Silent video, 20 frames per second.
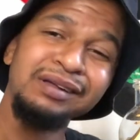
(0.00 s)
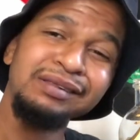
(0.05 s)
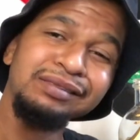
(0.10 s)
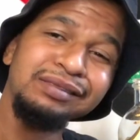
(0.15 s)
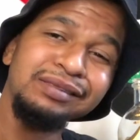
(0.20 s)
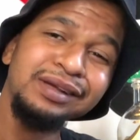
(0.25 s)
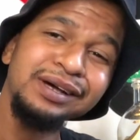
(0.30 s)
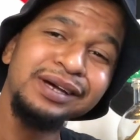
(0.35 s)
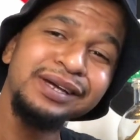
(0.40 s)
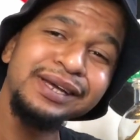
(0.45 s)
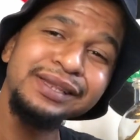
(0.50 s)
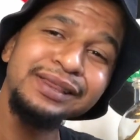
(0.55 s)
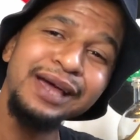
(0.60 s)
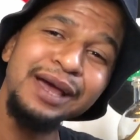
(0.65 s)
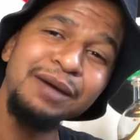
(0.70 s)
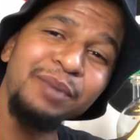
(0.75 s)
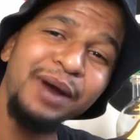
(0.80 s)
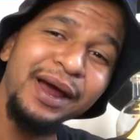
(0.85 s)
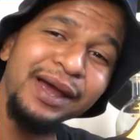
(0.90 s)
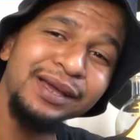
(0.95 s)
Look at
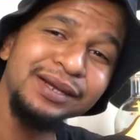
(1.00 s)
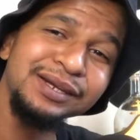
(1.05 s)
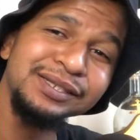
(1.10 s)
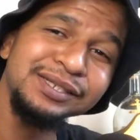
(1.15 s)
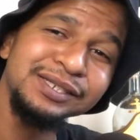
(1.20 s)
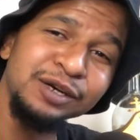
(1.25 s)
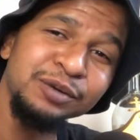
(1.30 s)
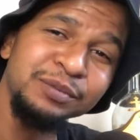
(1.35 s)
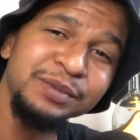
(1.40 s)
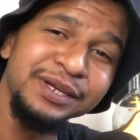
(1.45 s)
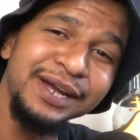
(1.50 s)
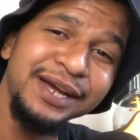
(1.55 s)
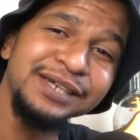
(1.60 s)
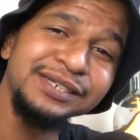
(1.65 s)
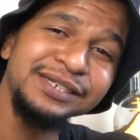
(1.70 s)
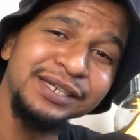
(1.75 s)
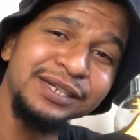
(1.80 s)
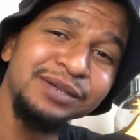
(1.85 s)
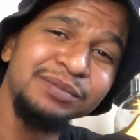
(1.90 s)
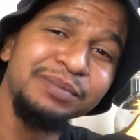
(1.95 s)
that bracket and tell me
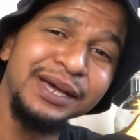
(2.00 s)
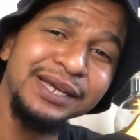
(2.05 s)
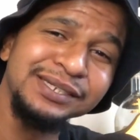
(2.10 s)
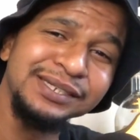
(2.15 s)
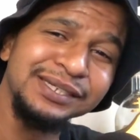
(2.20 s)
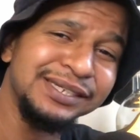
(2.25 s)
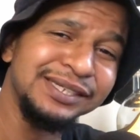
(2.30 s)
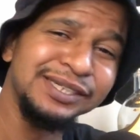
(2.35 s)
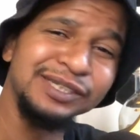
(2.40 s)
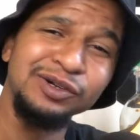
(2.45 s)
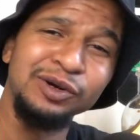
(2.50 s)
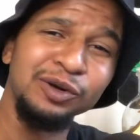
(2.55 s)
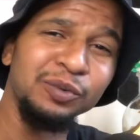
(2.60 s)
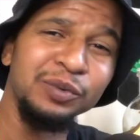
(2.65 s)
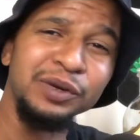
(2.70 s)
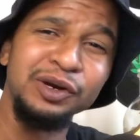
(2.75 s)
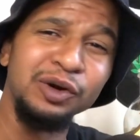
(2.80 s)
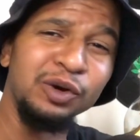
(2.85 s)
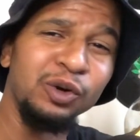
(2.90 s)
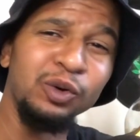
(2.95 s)
that Shayna Baszler isn't going
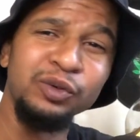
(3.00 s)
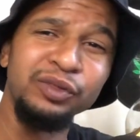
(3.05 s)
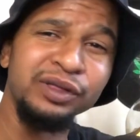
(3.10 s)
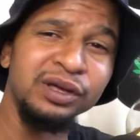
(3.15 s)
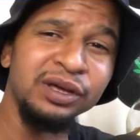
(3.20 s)
to win the whole